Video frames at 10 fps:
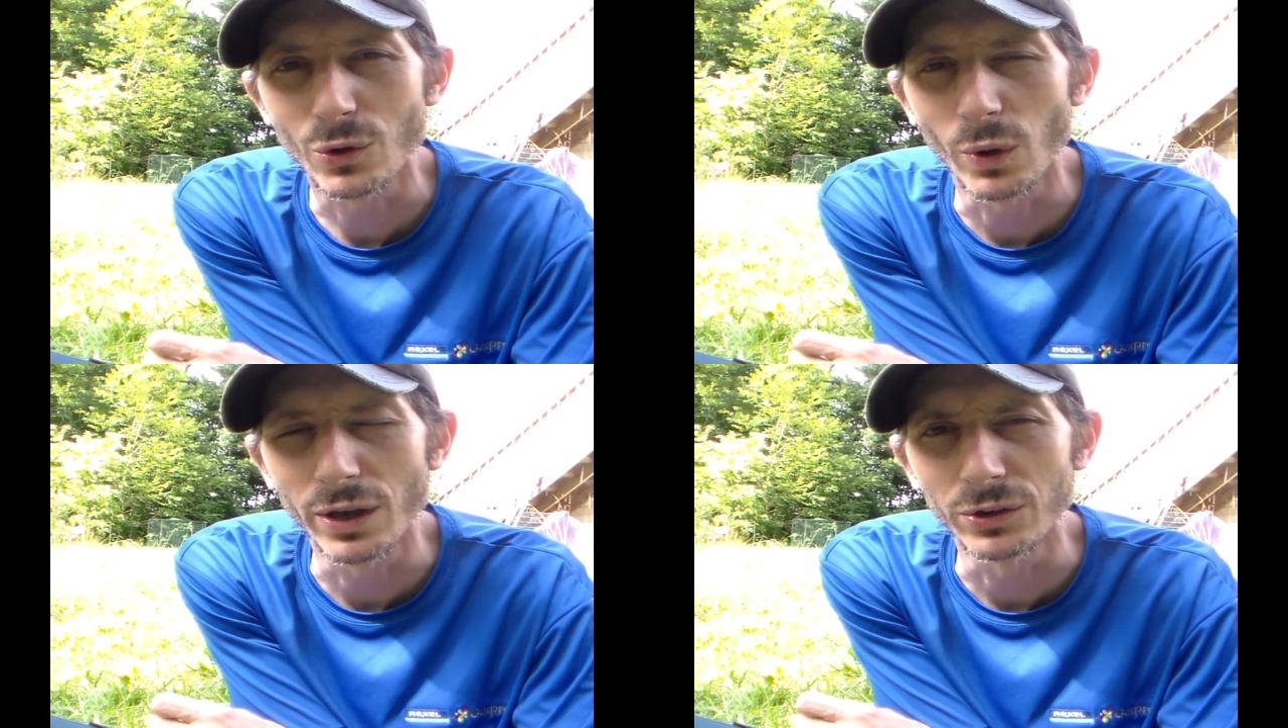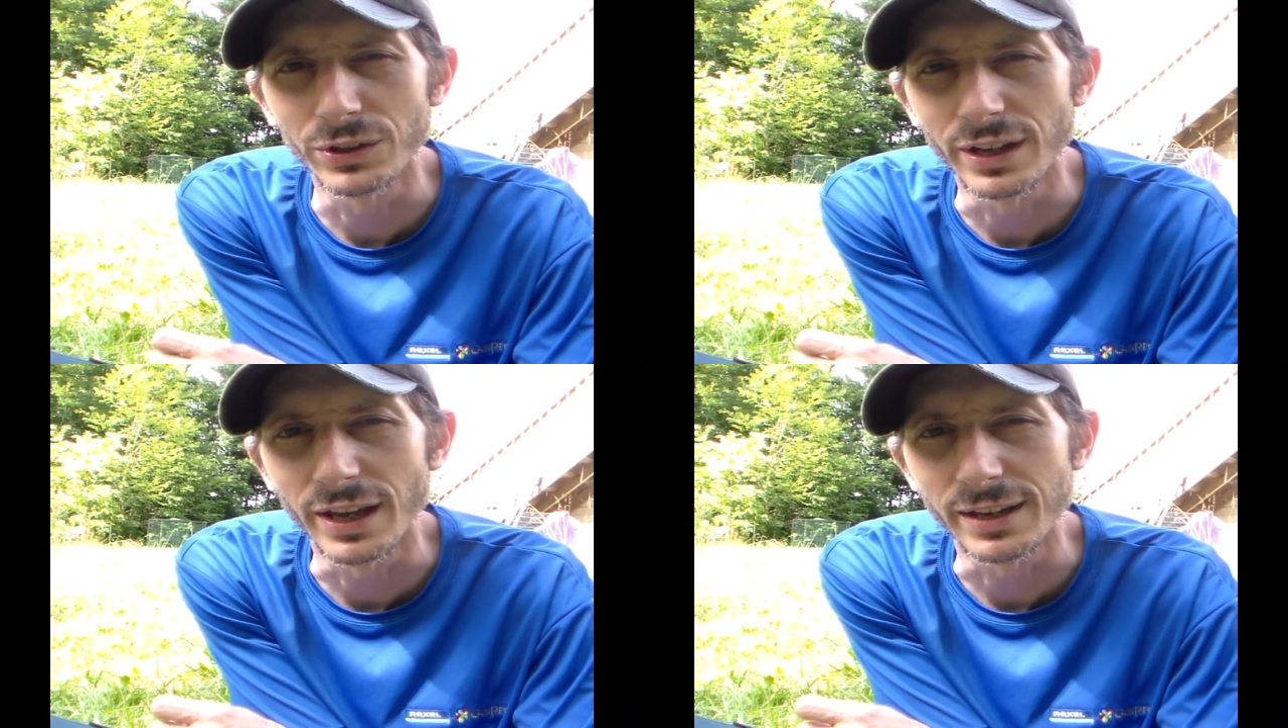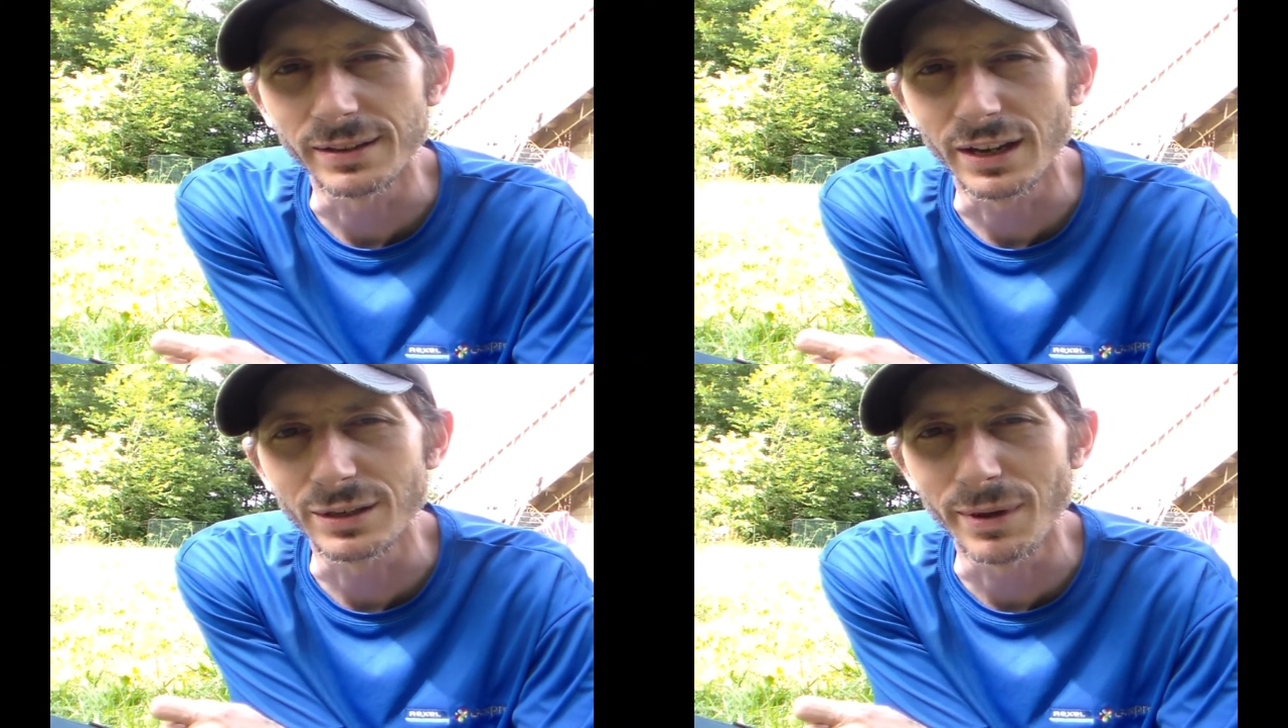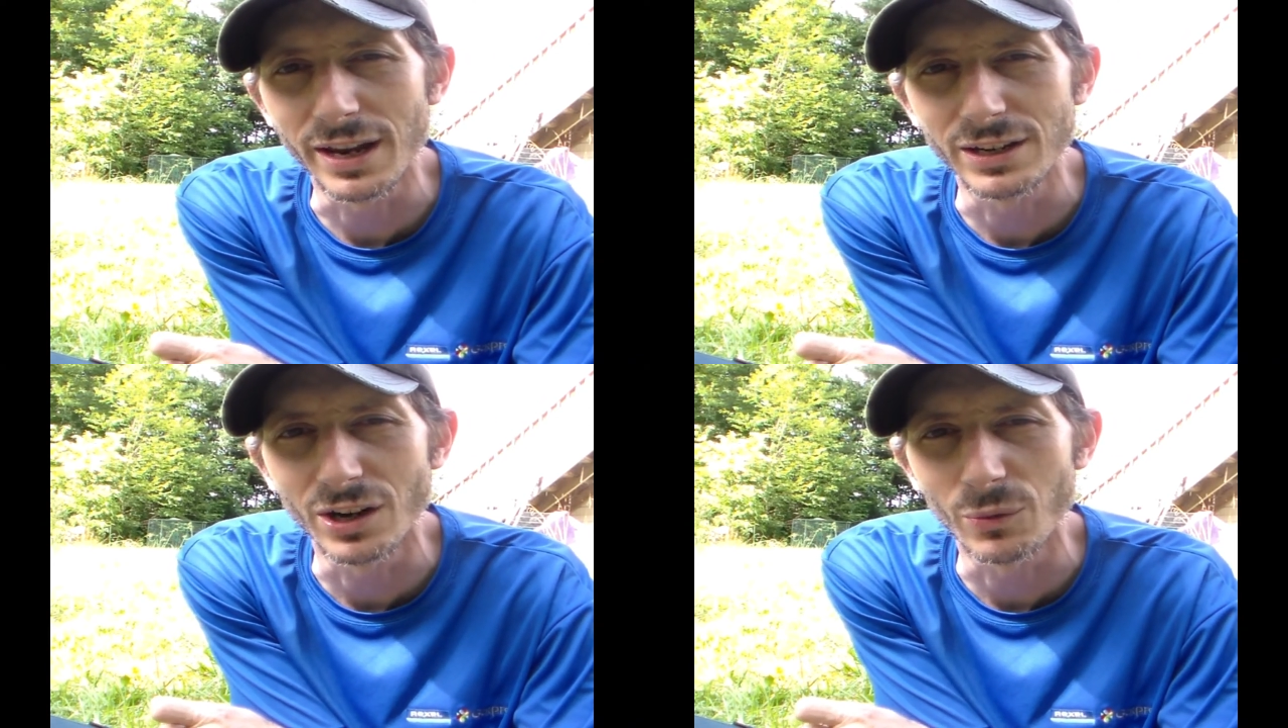quail today. I
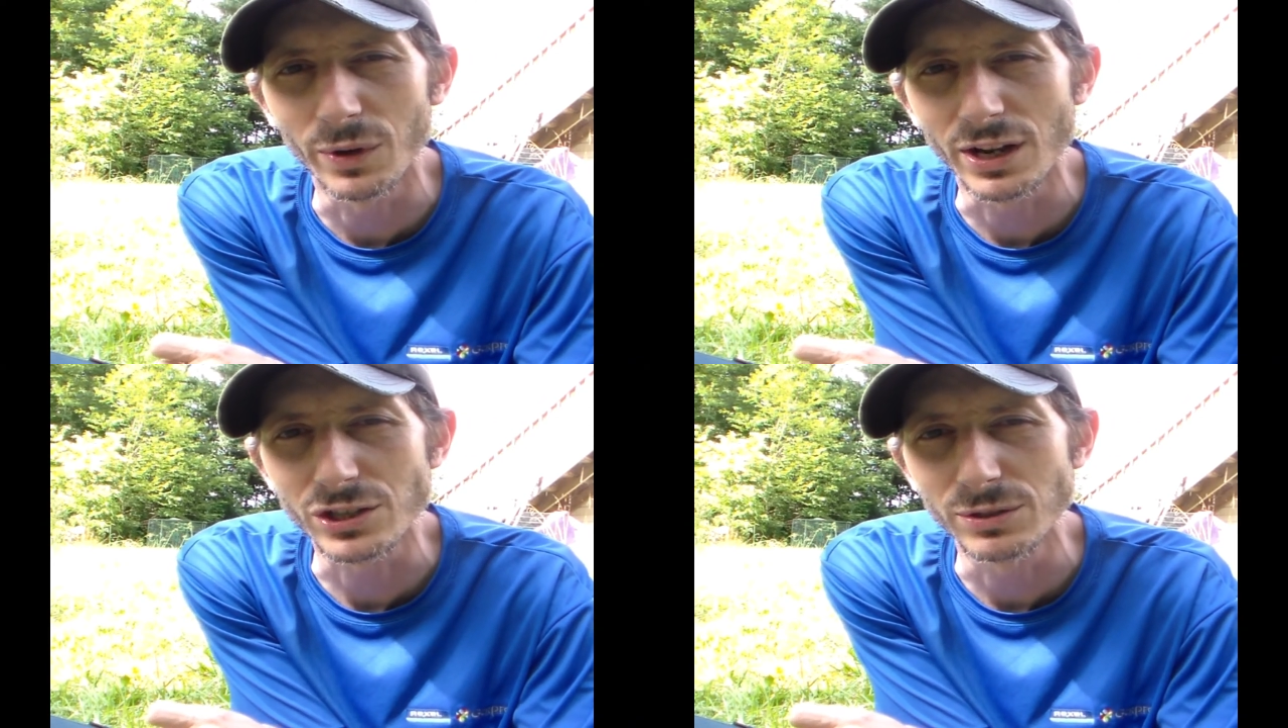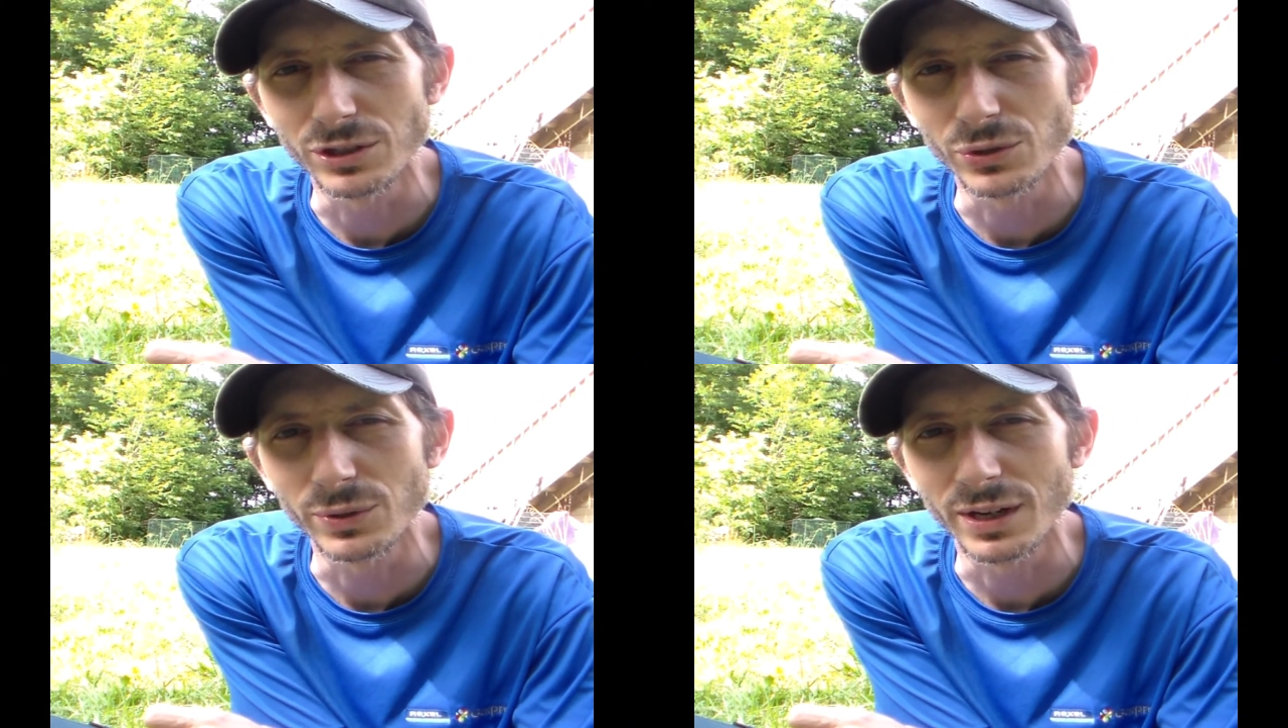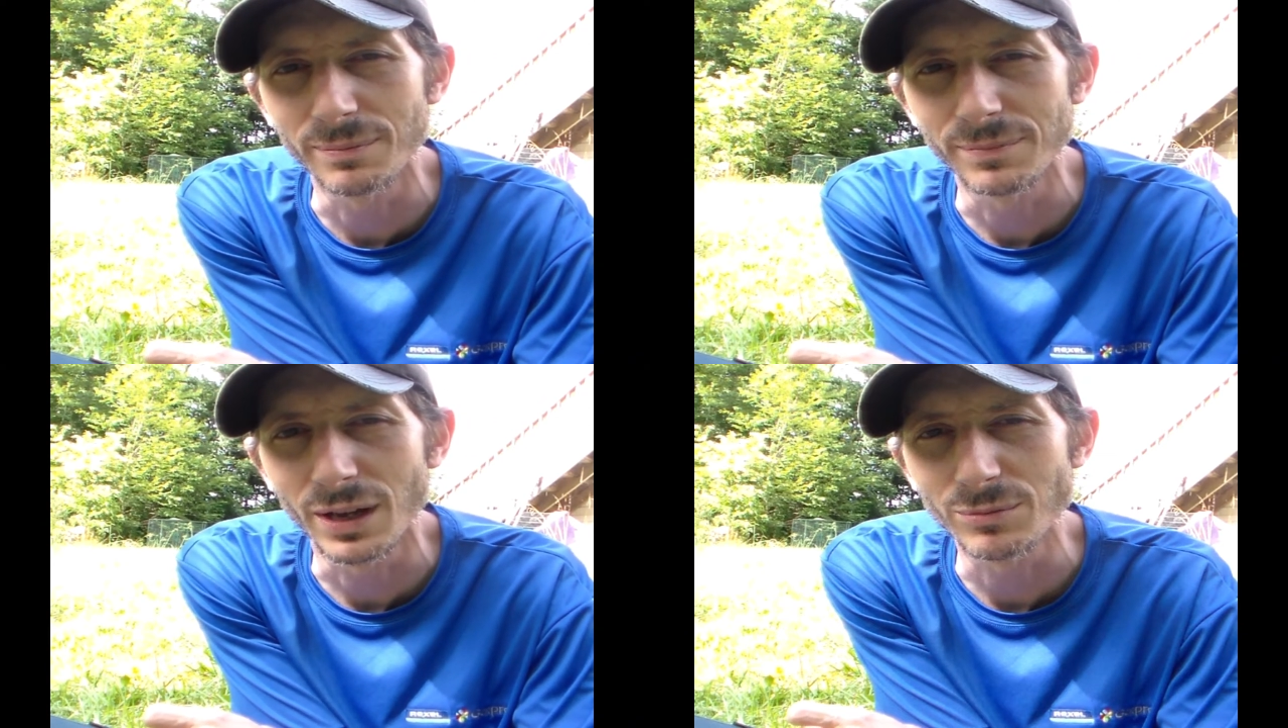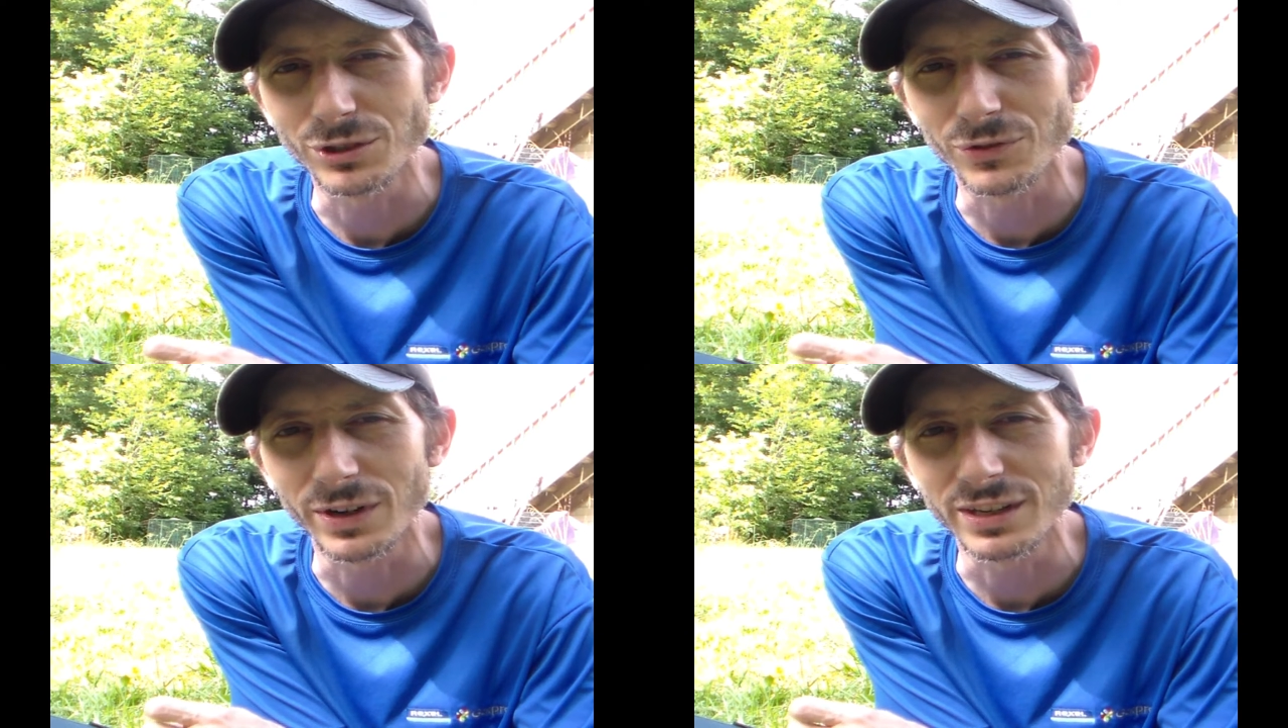debated on what I should do, and I'm
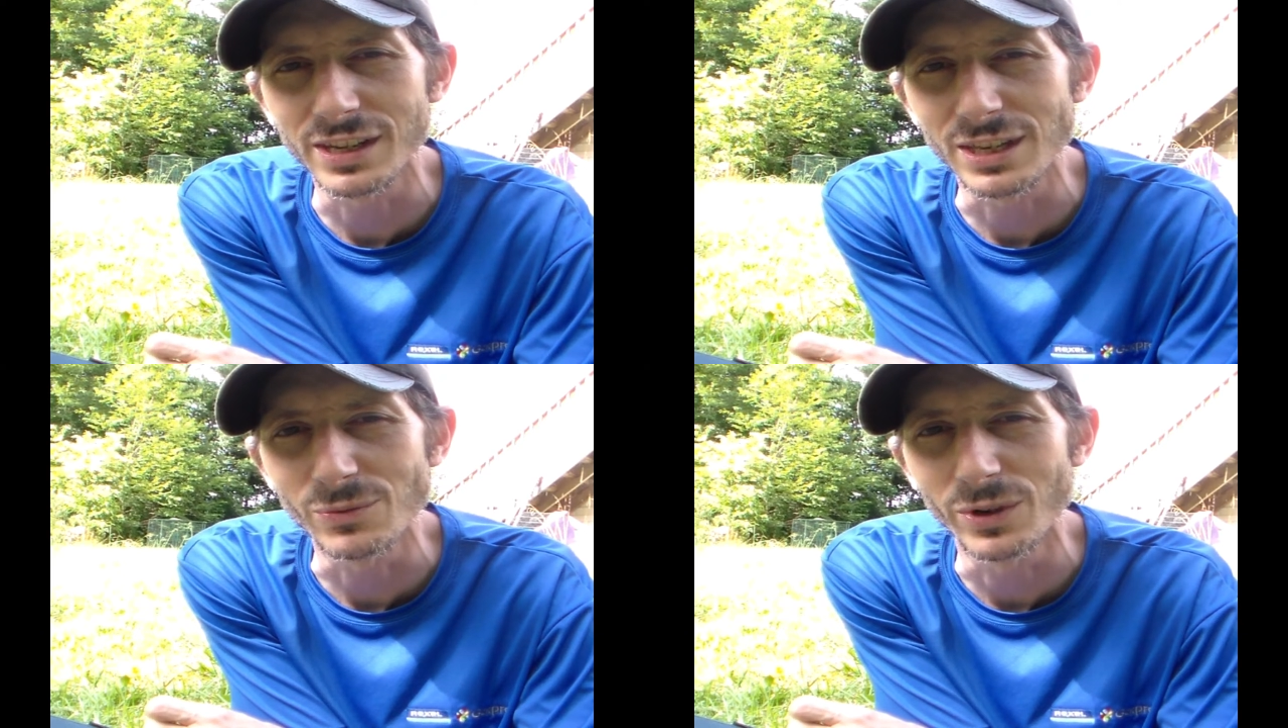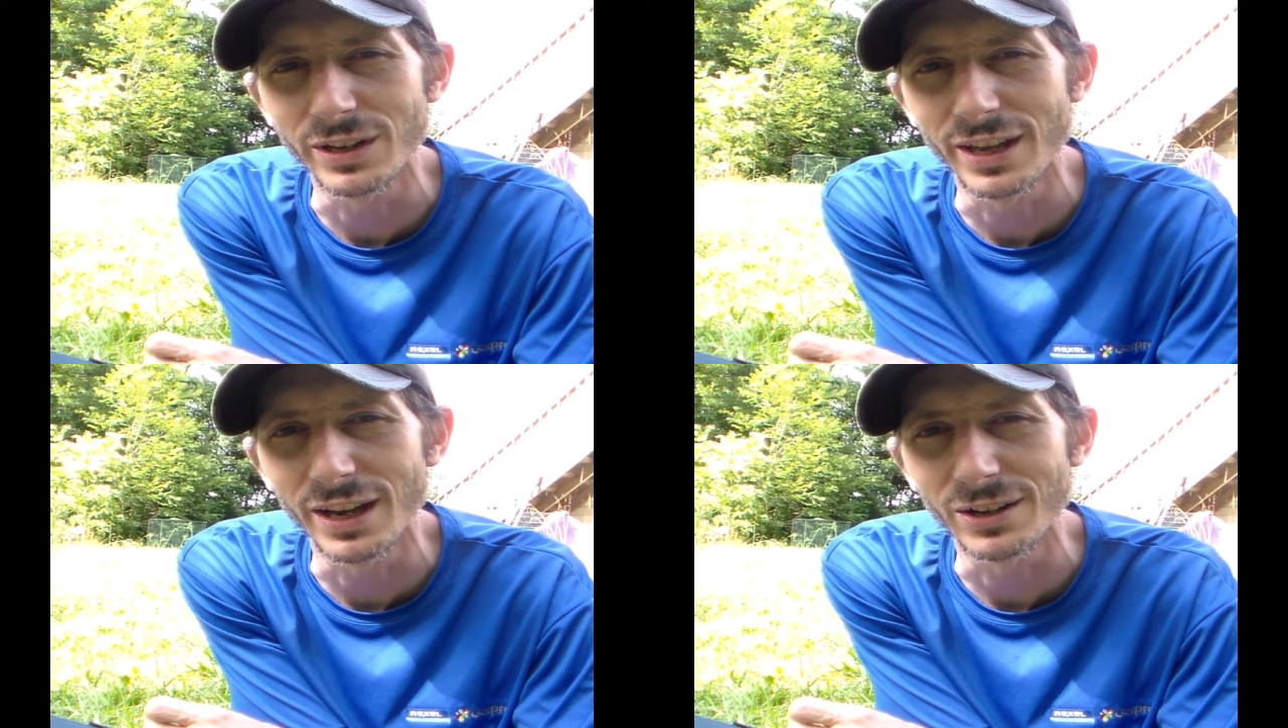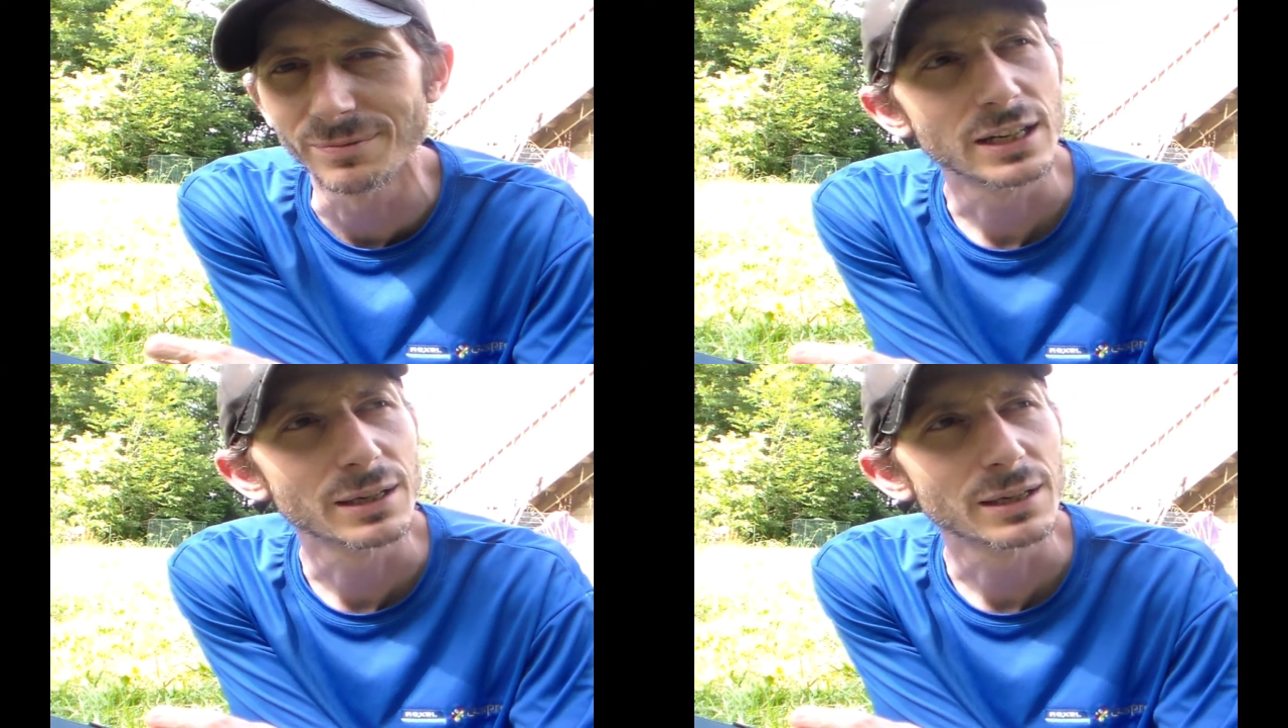just ready to eat one now.